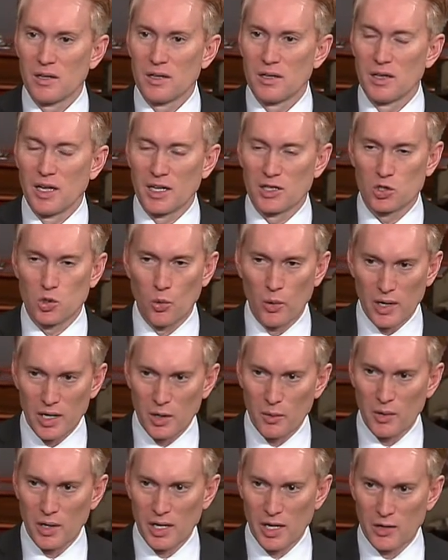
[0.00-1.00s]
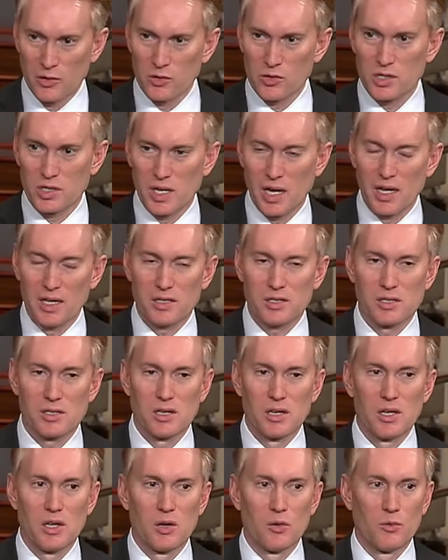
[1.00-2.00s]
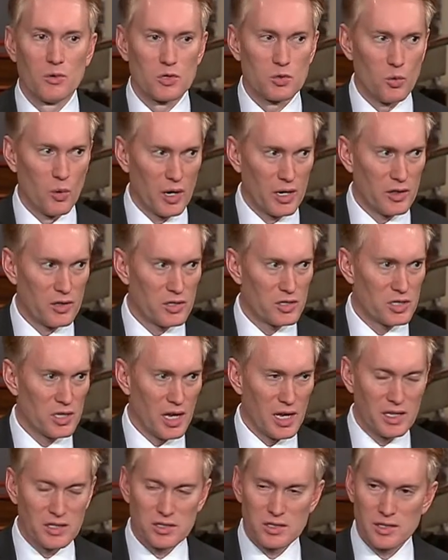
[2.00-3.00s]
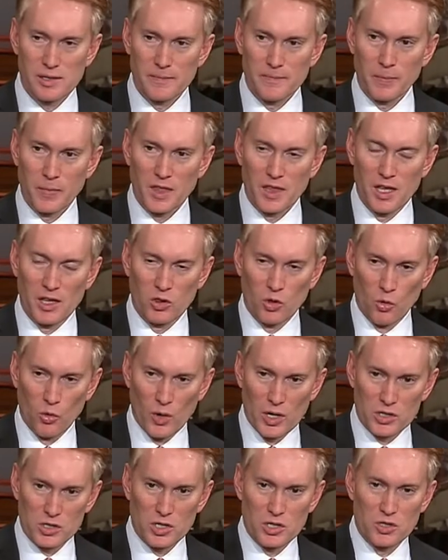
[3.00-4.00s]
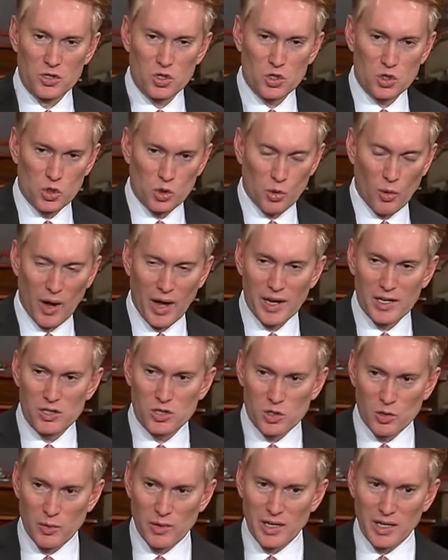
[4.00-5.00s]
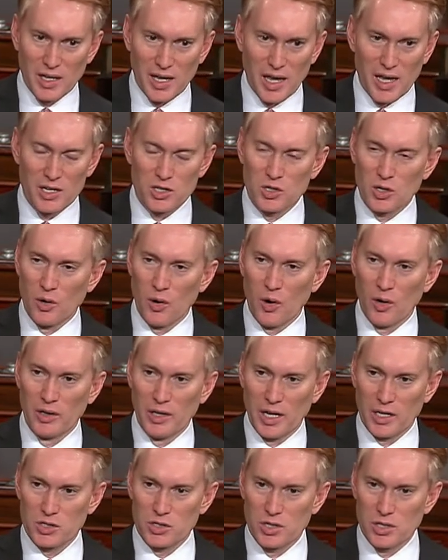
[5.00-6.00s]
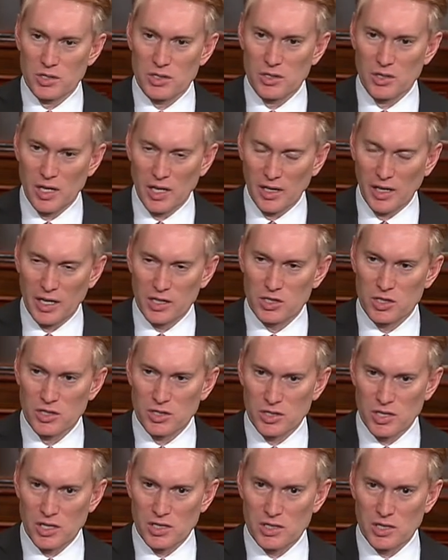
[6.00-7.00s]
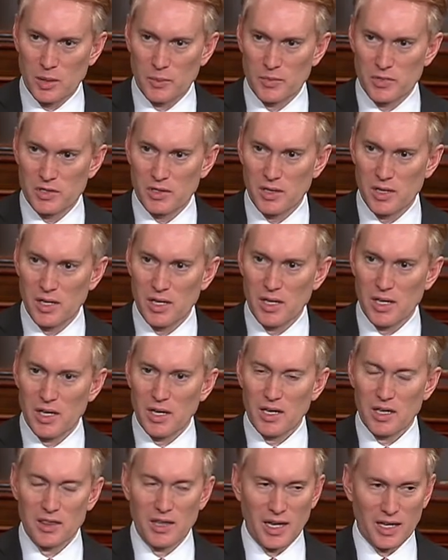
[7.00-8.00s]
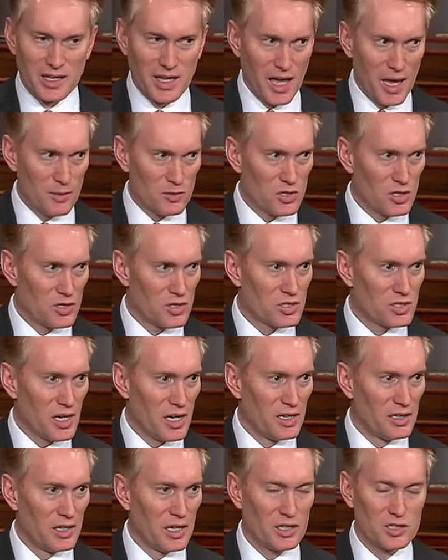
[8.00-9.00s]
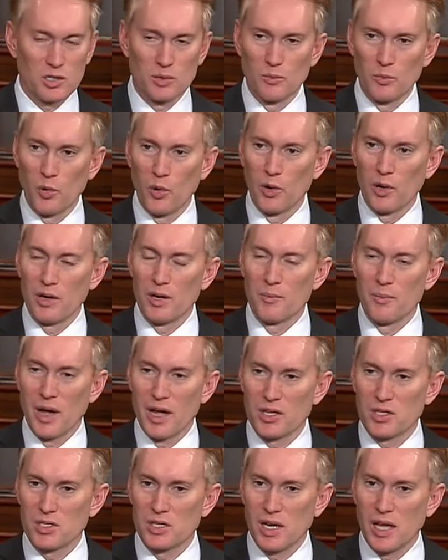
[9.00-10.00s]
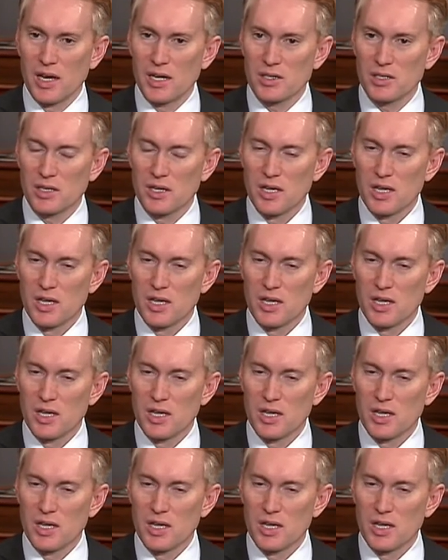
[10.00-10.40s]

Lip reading: like 21 other states, was one of the states that the Russians tried to engage in our election systems. They came to the state election board in my state,